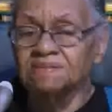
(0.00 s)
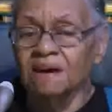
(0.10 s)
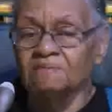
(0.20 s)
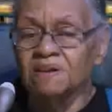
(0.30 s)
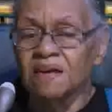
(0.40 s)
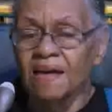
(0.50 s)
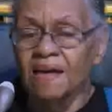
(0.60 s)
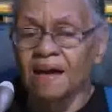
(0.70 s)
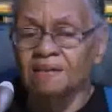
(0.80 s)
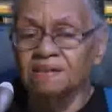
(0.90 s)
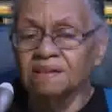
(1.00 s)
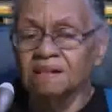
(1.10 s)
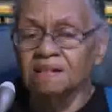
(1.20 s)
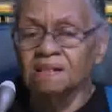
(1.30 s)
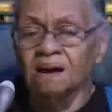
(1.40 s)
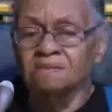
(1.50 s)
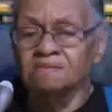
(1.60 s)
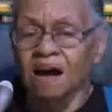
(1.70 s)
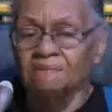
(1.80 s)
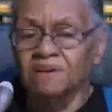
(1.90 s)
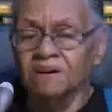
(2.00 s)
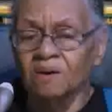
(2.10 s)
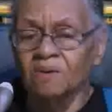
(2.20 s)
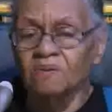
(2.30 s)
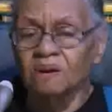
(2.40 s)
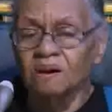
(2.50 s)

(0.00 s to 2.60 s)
that we had long time ago.